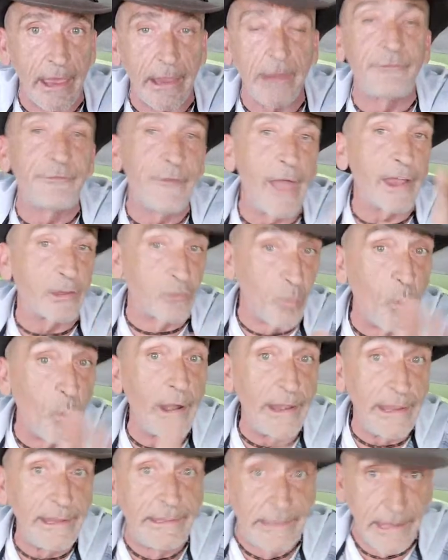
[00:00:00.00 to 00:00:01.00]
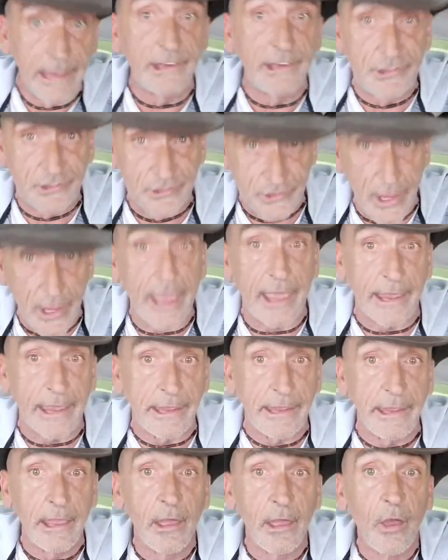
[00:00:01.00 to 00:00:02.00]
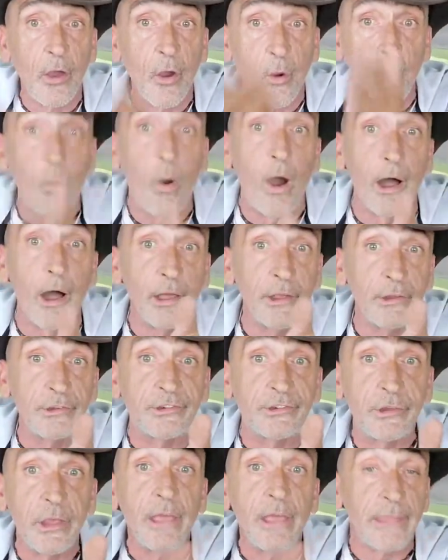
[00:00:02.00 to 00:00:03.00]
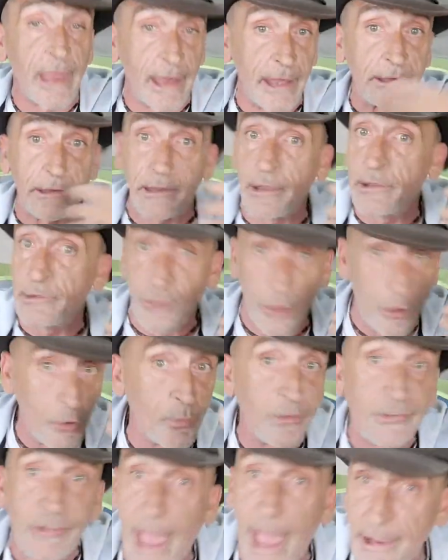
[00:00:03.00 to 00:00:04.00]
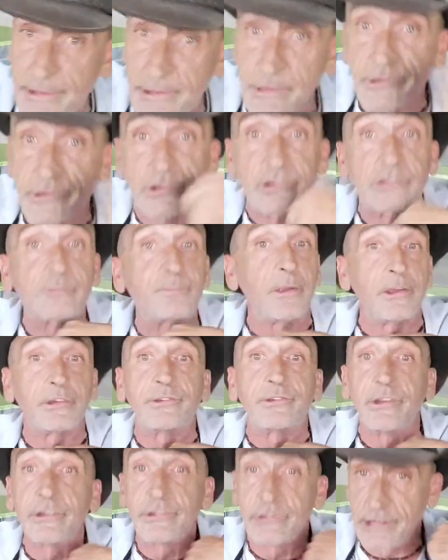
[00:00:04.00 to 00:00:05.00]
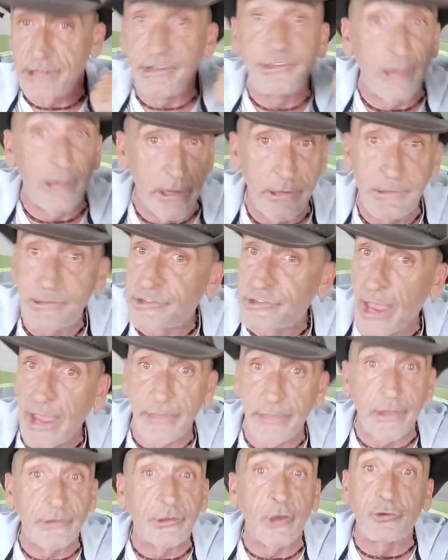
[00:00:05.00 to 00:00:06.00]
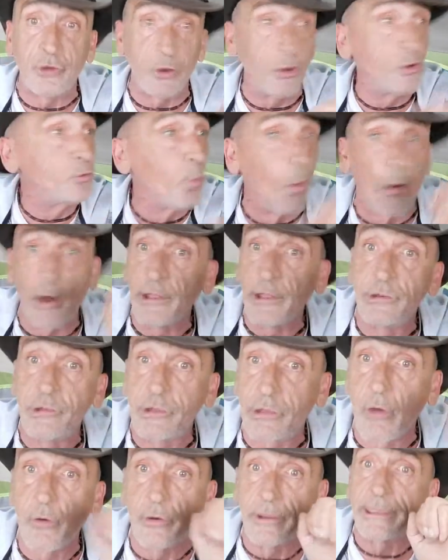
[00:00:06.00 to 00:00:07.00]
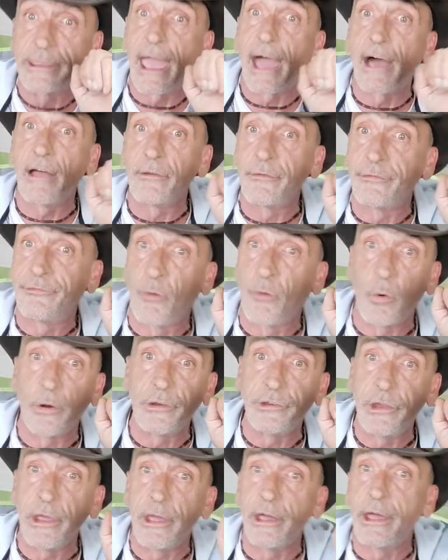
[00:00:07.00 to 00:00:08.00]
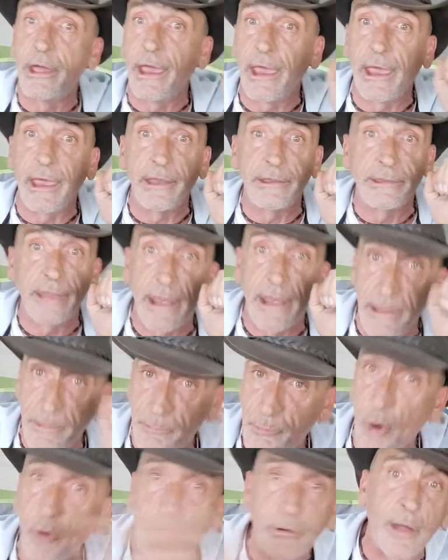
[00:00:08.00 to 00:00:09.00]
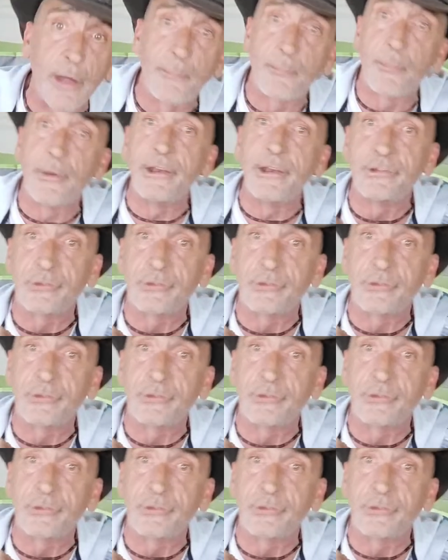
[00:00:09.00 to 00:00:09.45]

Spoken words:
In fact, what he did say was that the dude was acting suspicious. He did say that the dude wanted to go to California and that he broke up with his